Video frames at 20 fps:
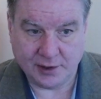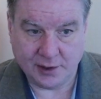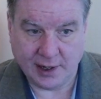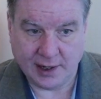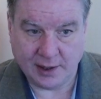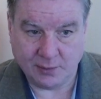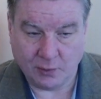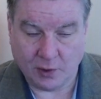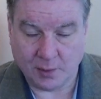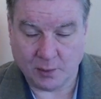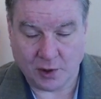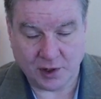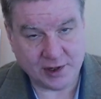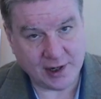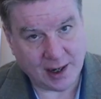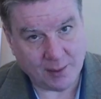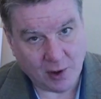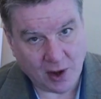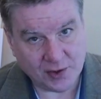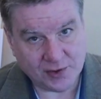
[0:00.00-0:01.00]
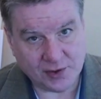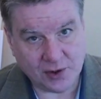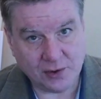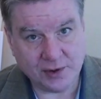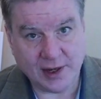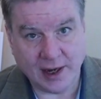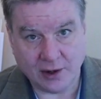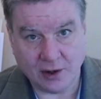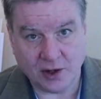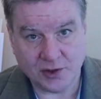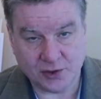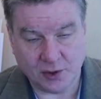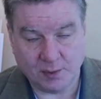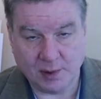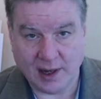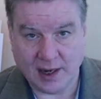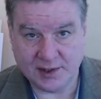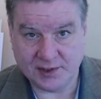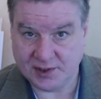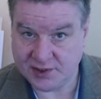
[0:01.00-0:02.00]
And one more time also, that also
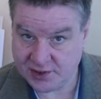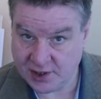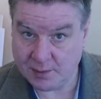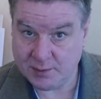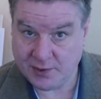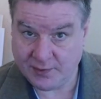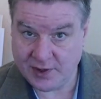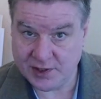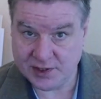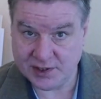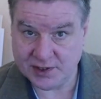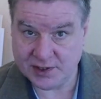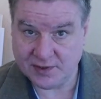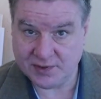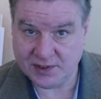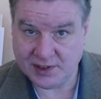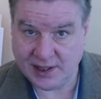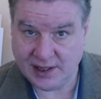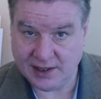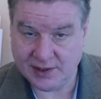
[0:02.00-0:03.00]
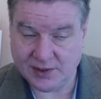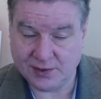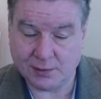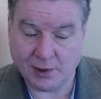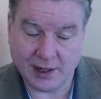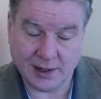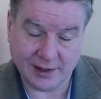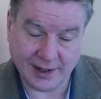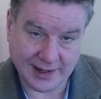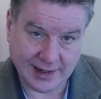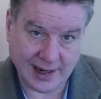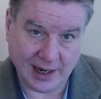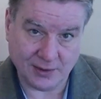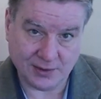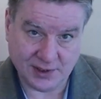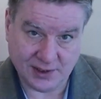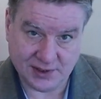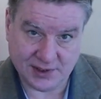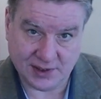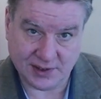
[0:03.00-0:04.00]
applies to subdivisions of states, right, like
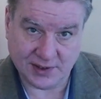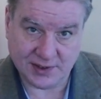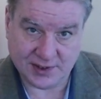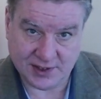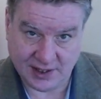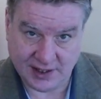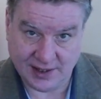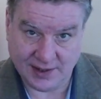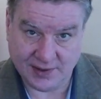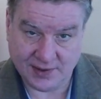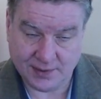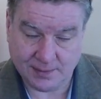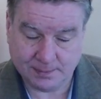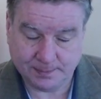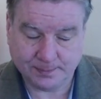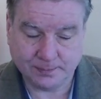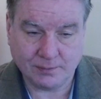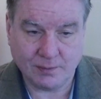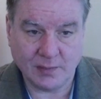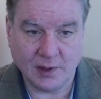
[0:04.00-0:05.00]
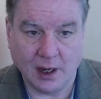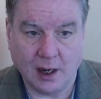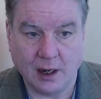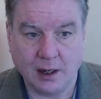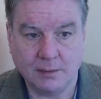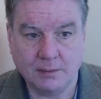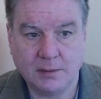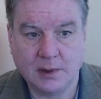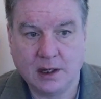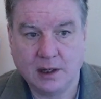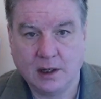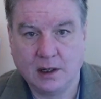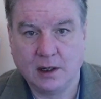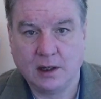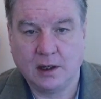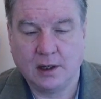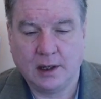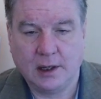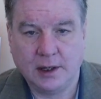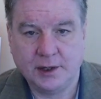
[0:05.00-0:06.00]
counties and cities.
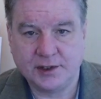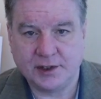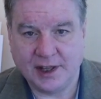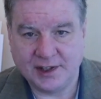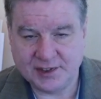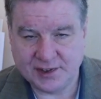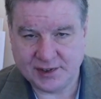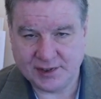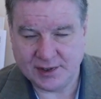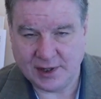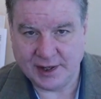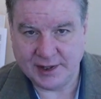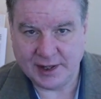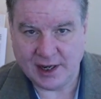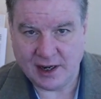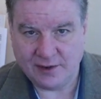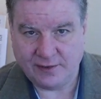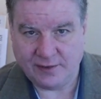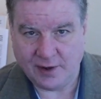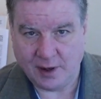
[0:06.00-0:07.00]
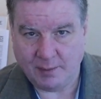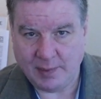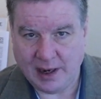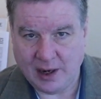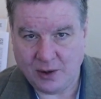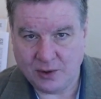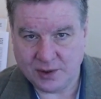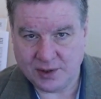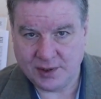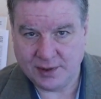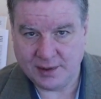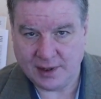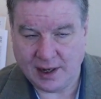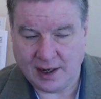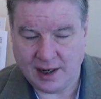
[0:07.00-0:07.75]
So that's enough about